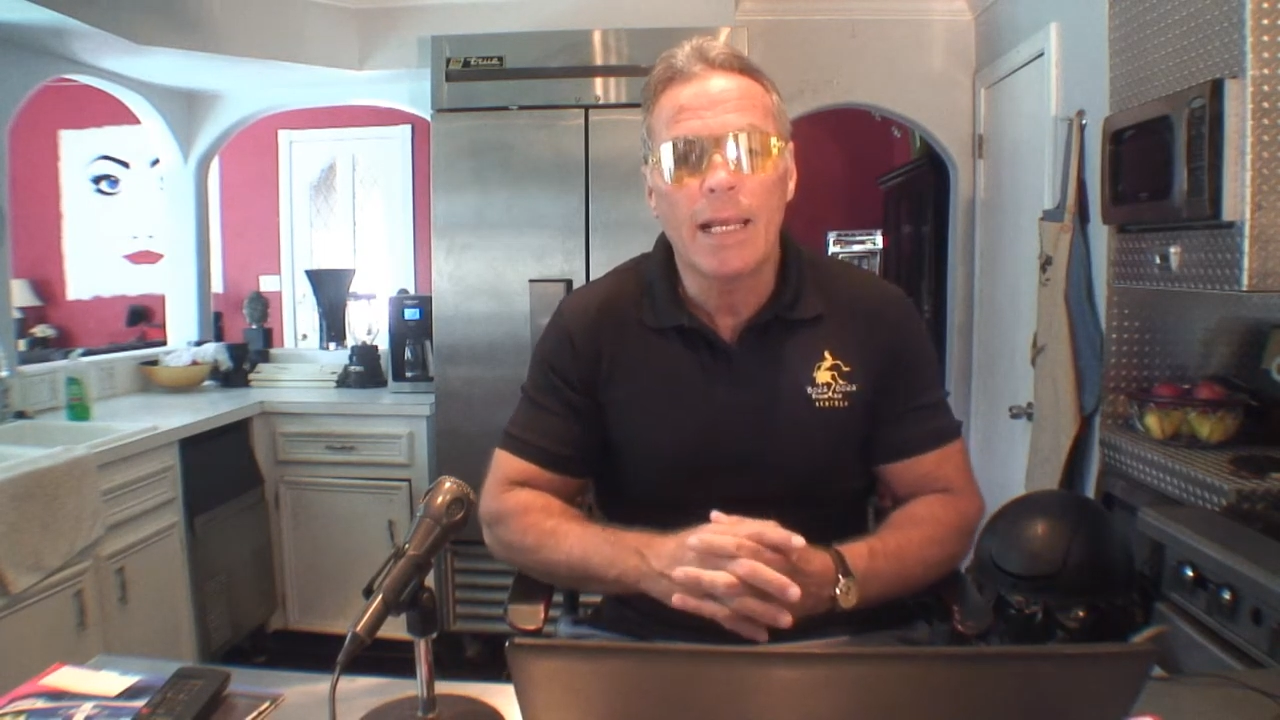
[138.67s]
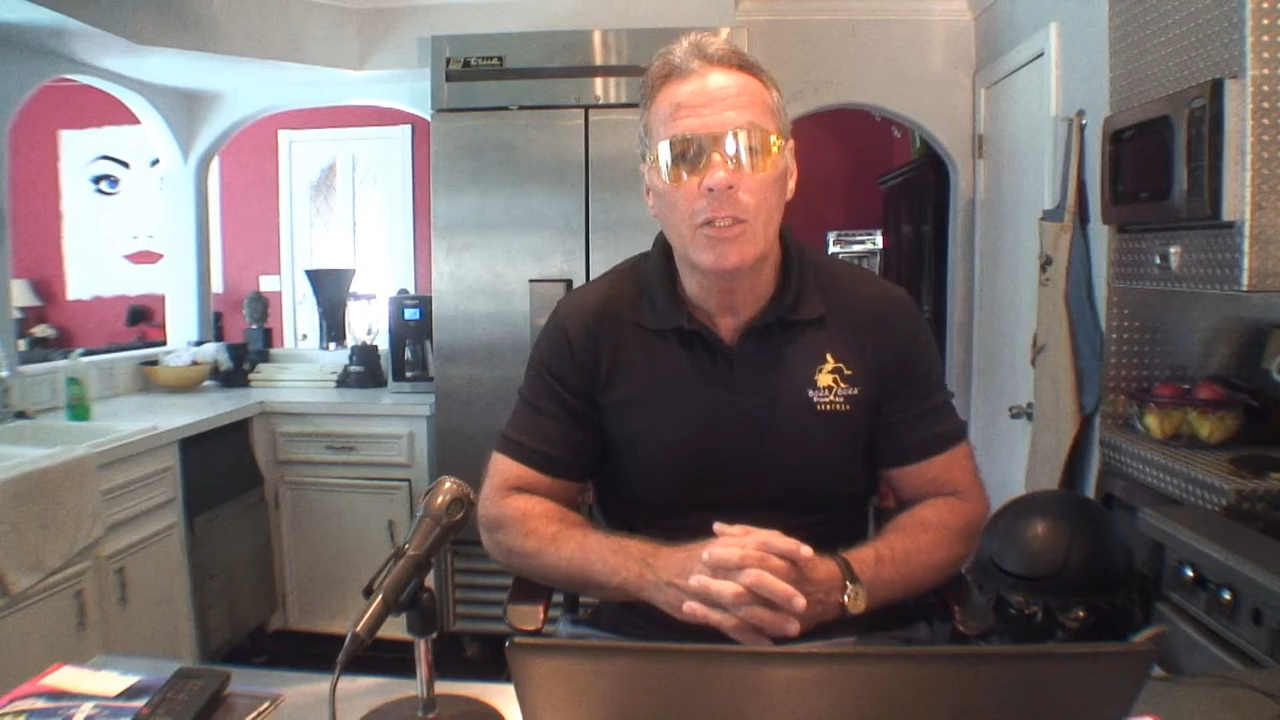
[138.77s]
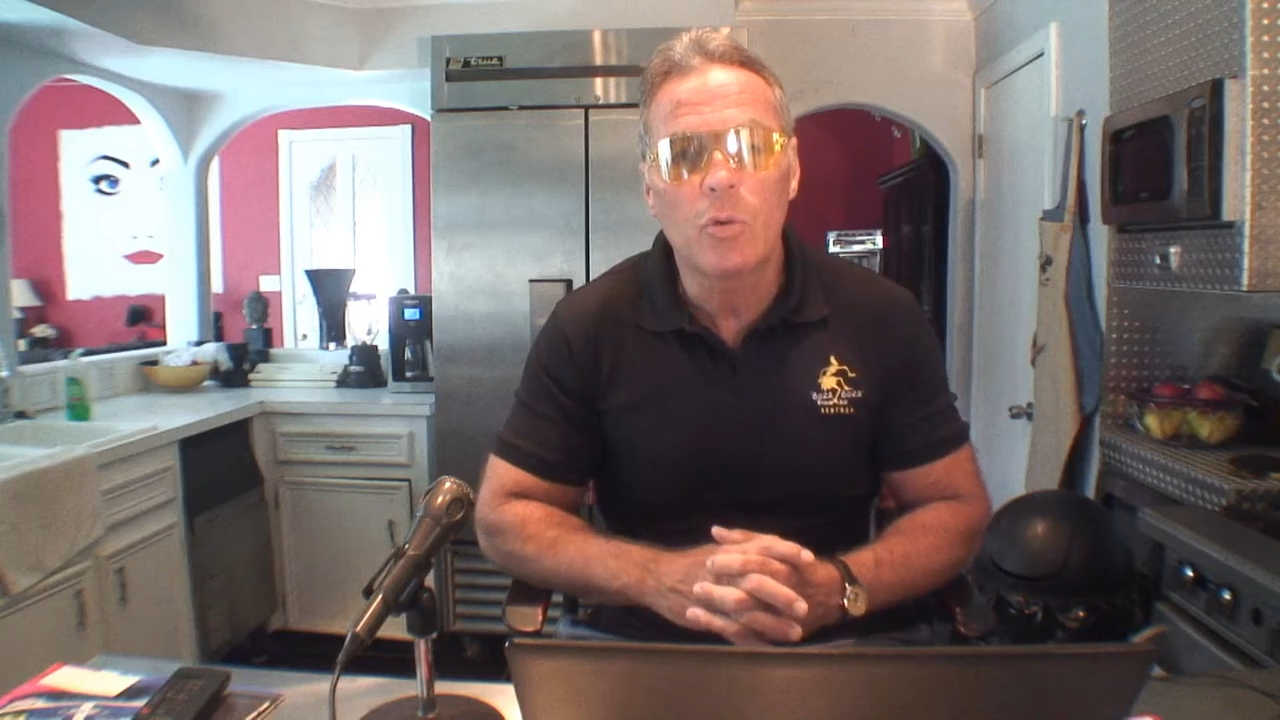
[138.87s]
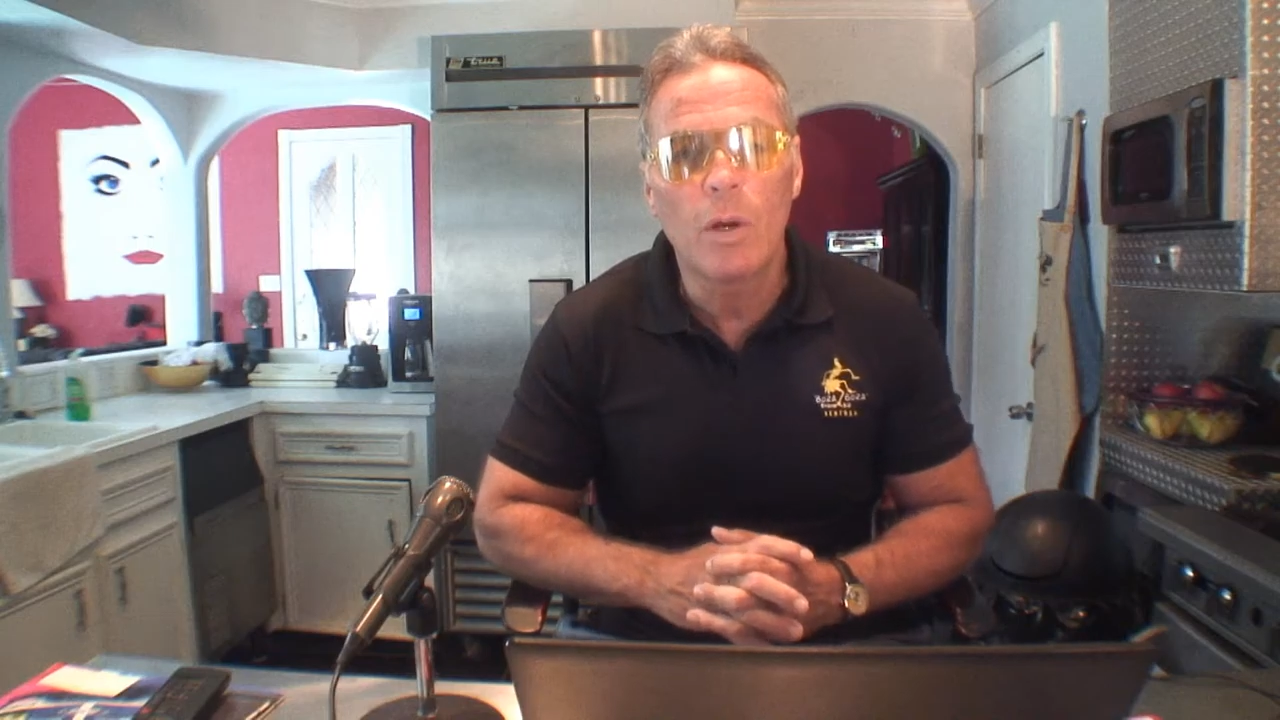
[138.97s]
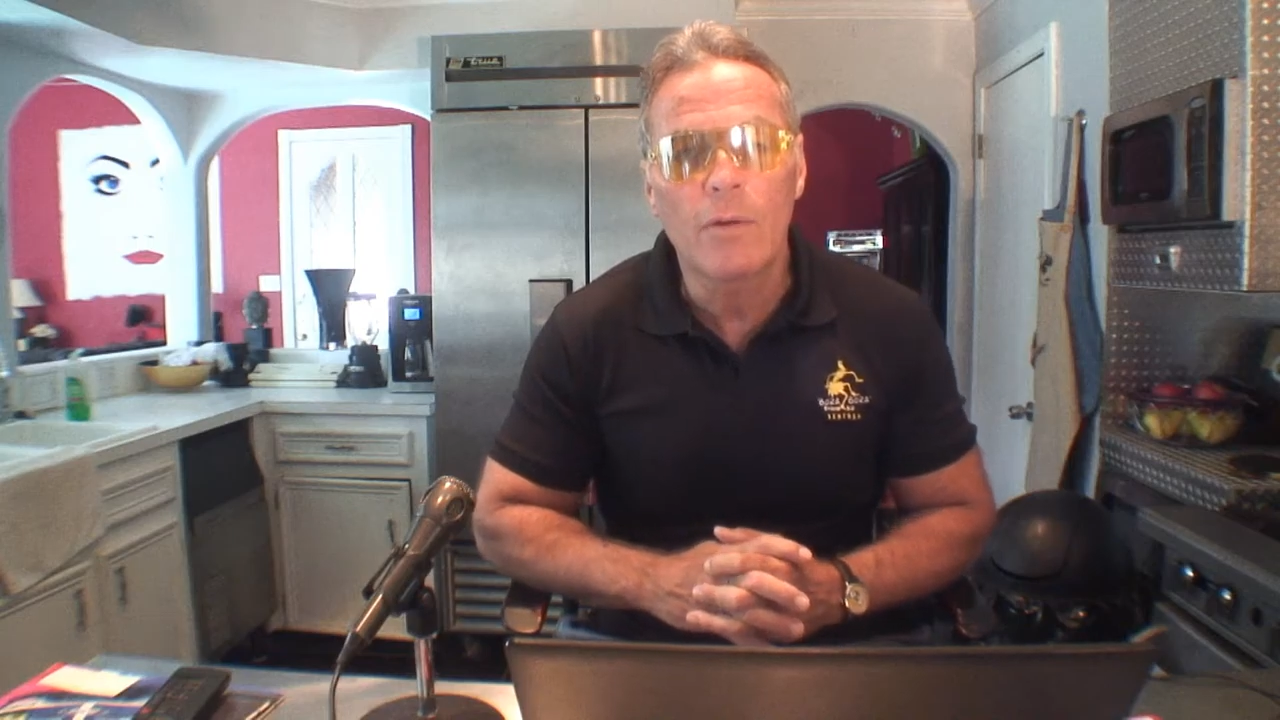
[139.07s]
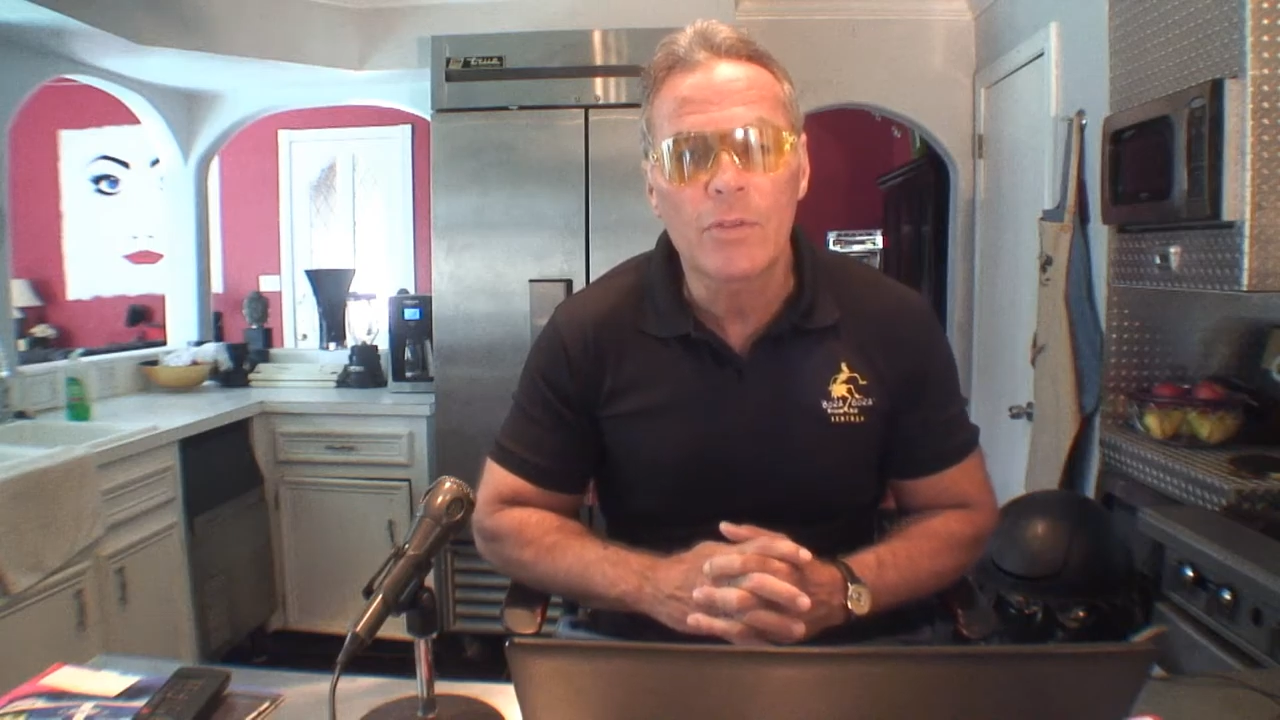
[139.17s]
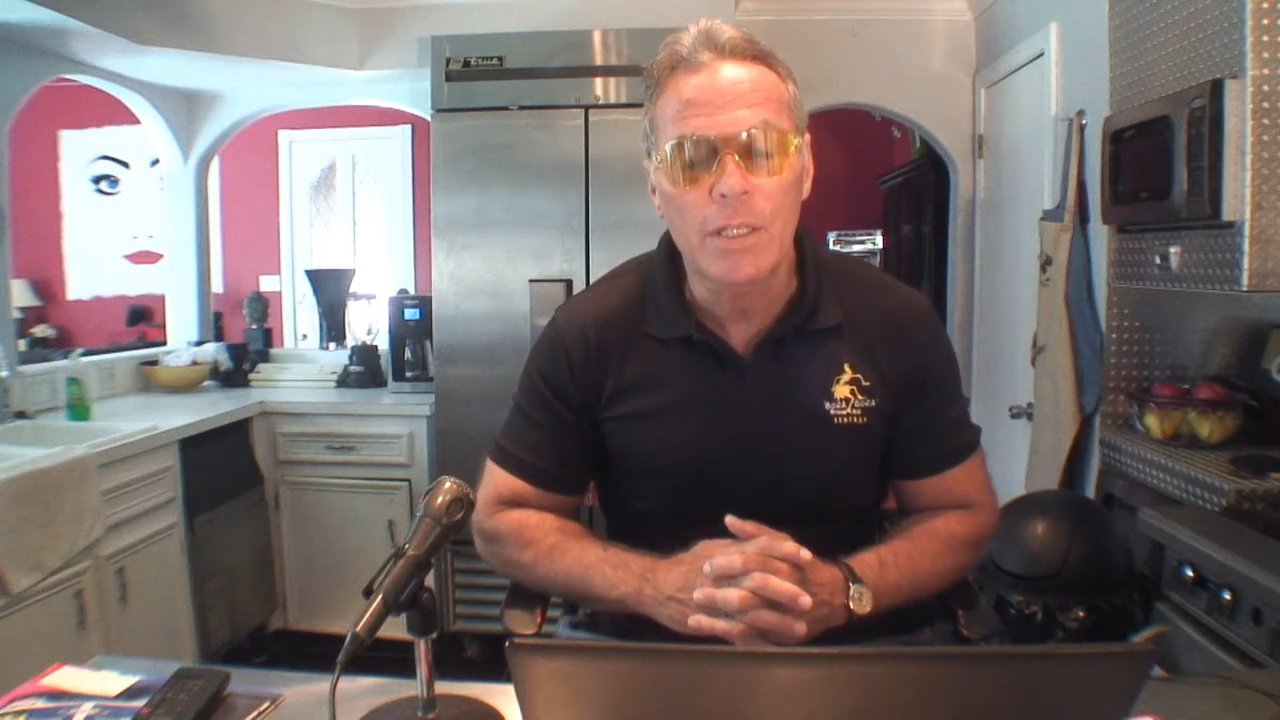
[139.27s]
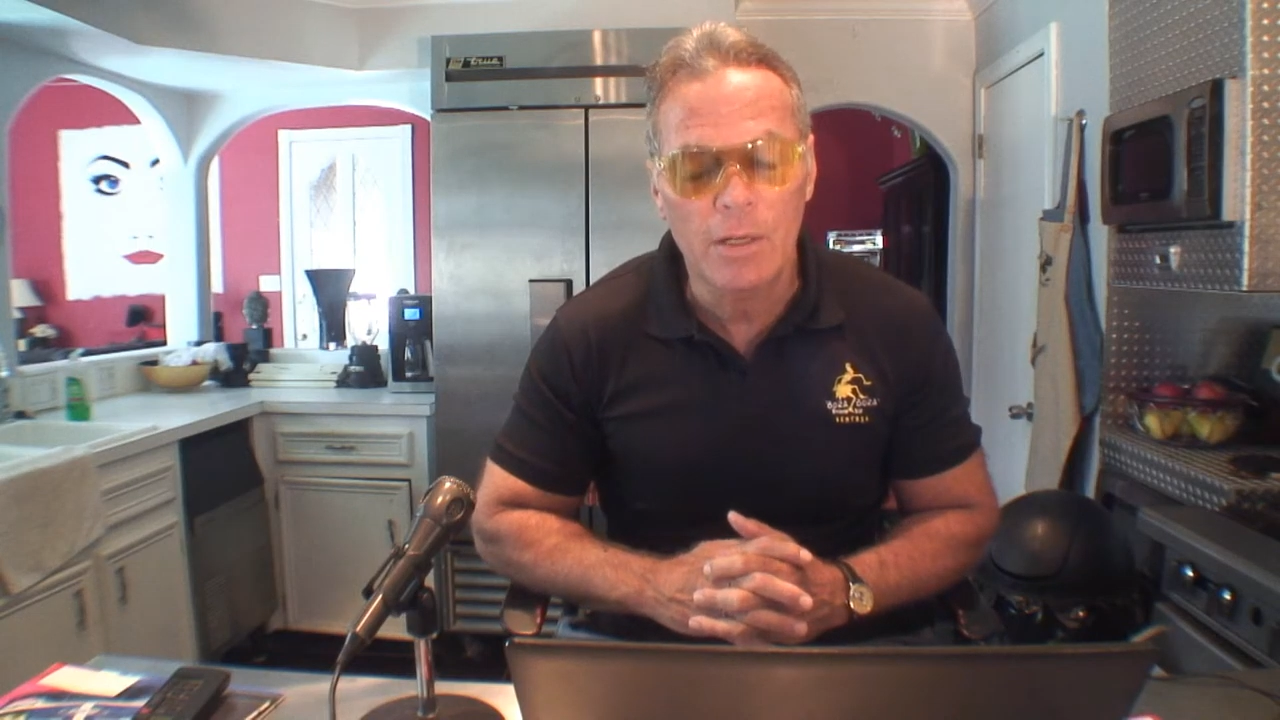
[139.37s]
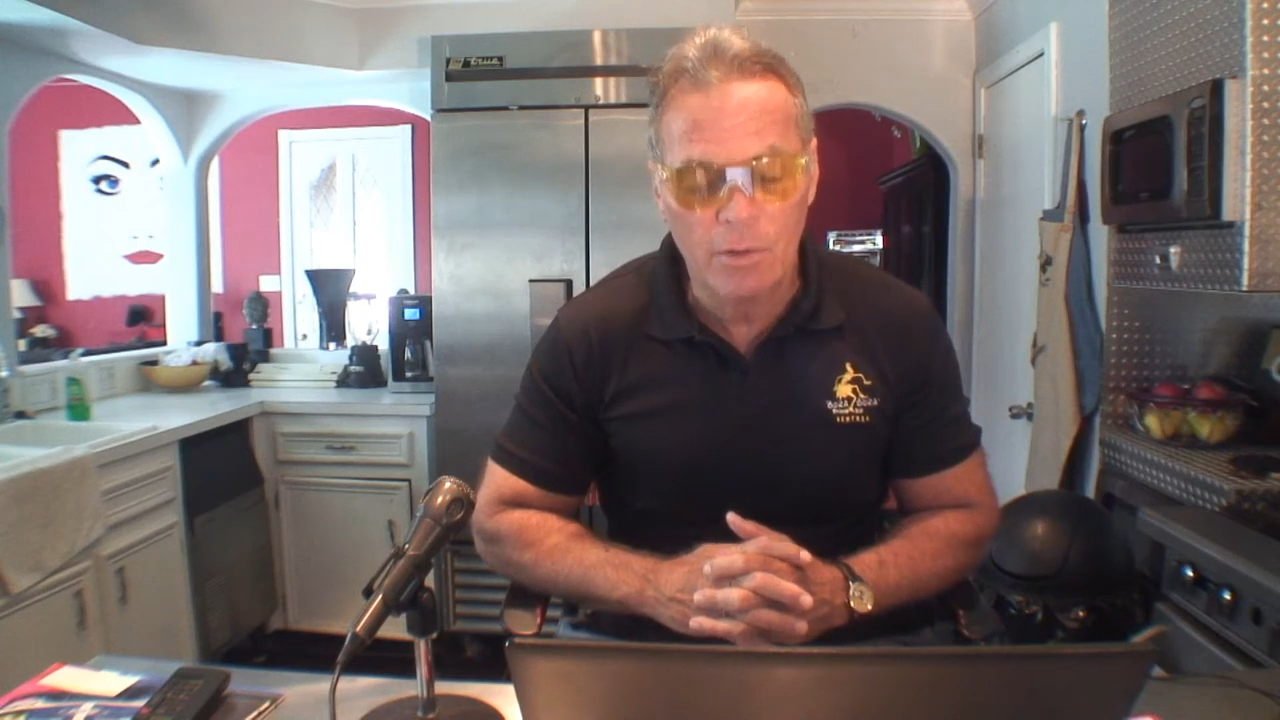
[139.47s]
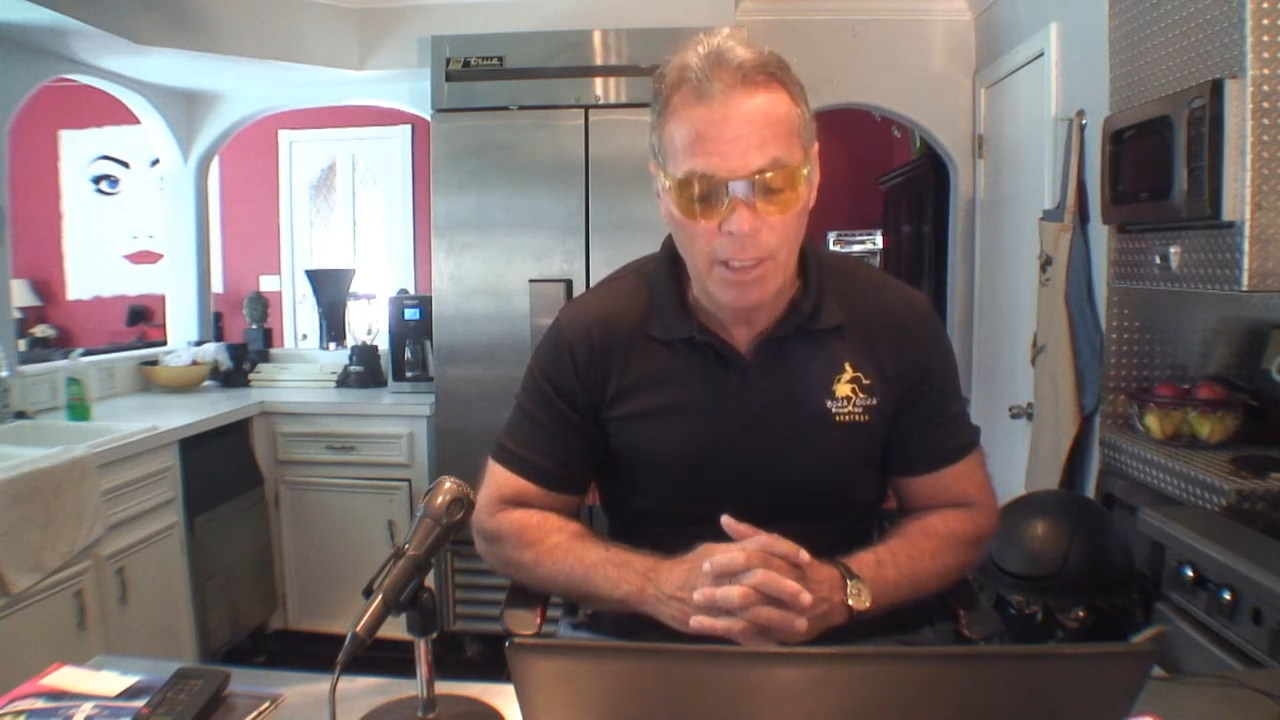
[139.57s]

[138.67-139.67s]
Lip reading: a 12-cylinder